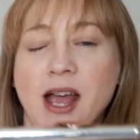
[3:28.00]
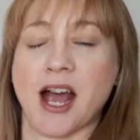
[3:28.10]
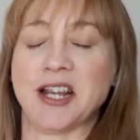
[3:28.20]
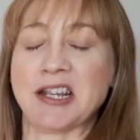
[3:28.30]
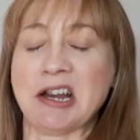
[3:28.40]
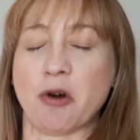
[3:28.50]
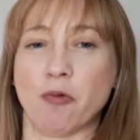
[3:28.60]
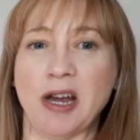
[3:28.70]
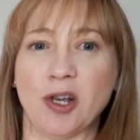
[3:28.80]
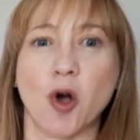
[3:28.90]
Until you're
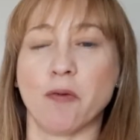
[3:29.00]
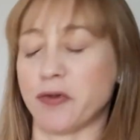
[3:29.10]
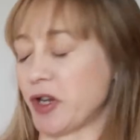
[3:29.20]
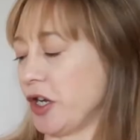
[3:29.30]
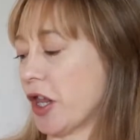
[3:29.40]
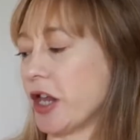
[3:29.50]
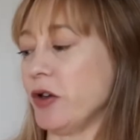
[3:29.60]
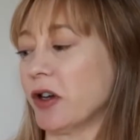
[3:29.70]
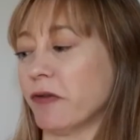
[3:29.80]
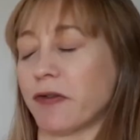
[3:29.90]
really confident that you
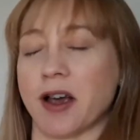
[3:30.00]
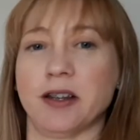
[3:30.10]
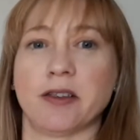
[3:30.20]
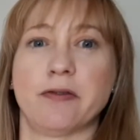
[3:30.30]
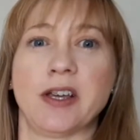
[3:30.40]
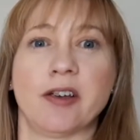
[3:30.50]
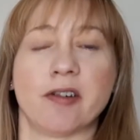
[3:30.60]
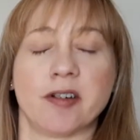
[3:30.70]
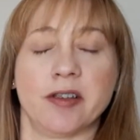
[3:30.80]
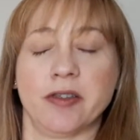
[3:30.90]
can find the
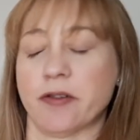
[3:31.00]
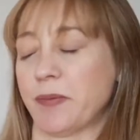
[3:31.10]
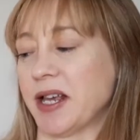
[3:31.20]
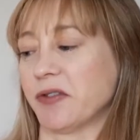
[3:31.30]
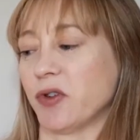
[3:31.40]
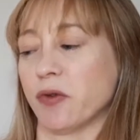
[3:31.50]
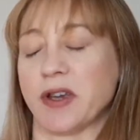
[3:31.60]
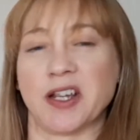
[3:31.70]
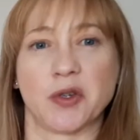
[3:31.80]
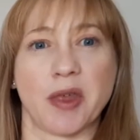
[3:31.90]
place for your
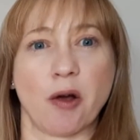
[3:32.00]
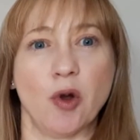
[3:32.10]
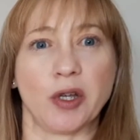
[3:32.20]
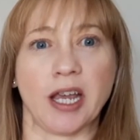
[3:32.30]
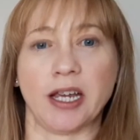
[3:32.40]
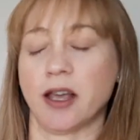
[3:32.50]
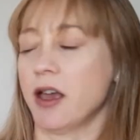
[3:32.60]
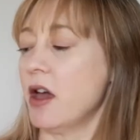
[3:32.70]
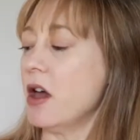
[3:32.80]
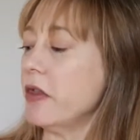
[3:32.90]
fingers without looking.
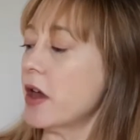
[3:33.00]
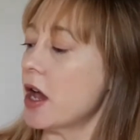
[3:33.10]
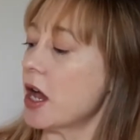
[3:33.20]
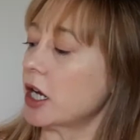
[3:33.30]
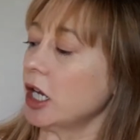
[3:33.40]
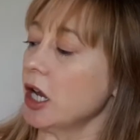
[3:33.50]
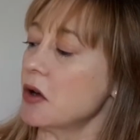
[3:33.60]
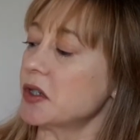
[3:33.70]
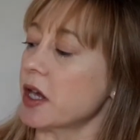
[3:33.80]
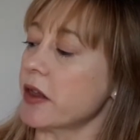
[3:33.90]
The
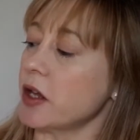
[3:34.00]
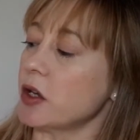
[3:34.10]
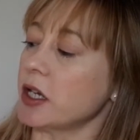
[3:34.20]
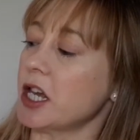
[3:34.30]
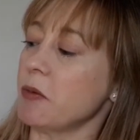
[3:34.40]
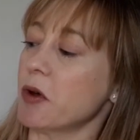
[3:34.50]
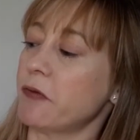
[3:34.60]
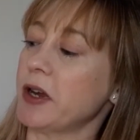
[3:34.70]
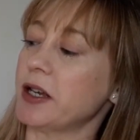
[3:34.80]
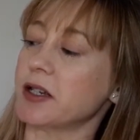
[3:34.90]
closer that you can keep your
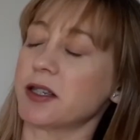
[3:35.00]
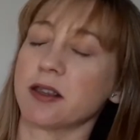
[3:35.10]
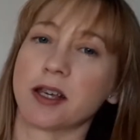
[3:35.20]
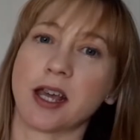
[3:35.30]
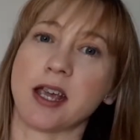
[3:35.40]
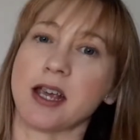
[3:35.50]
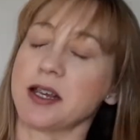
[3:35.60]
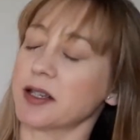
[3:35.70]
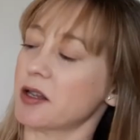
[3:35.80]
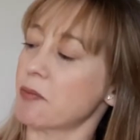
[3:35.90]
fingers to the keys
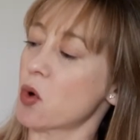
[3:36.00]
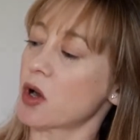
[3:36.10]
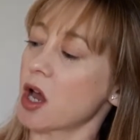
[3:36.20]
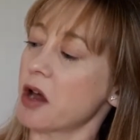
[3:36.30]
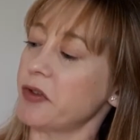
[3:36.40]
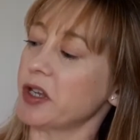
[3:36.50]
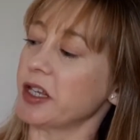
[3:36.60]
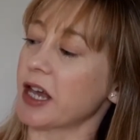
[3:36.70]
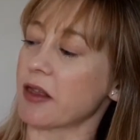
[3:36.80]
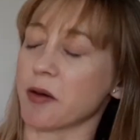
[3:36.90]
and the more curved you can
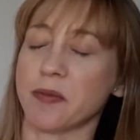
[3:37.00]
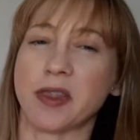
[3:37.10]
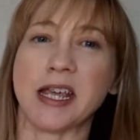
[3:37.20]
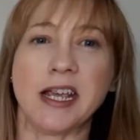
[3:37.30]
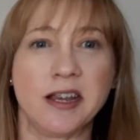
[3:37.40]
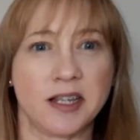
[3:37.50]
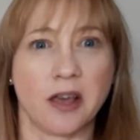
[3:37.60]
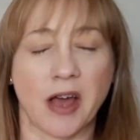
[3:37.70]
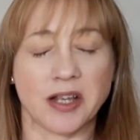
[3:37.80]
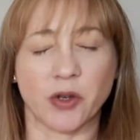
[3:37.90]
get them, the easier
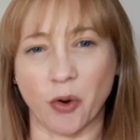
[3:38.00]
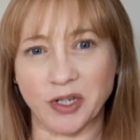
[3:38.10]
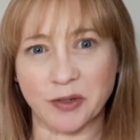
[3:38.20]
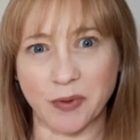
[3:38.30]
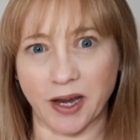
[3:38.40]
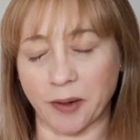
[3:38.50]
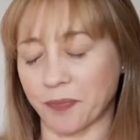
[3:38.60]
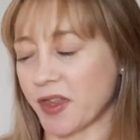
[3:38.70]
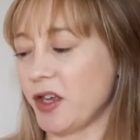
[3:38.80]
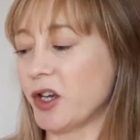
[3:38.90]
that's going to be.
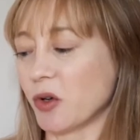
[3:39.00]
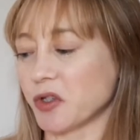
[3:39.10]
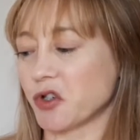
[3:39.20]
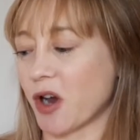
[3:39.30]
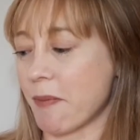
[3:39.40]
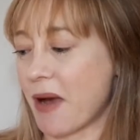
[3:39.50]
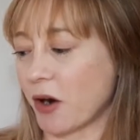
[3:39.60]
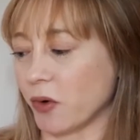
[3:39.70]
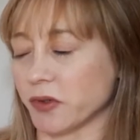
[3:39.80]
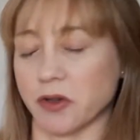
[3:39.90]
You can also try it
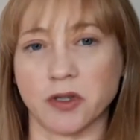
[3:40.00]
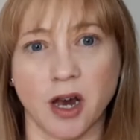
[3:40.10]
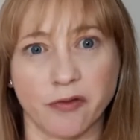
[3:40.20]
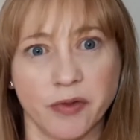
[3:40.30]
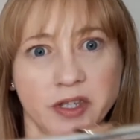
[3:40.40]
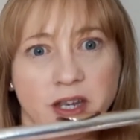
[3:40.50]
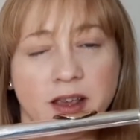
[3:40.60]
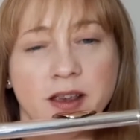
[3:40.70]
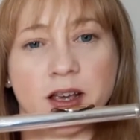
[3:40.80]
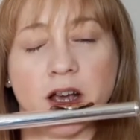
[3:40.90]
backwards, so start from the
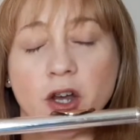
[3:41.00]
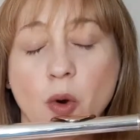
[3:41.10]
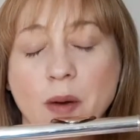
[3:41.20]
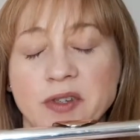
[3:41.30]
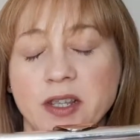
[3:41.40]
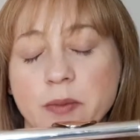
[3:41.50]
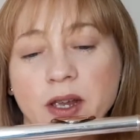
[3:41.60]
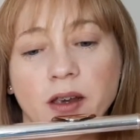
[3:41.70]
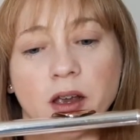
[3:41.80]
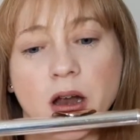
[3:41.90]
G and go up to the B.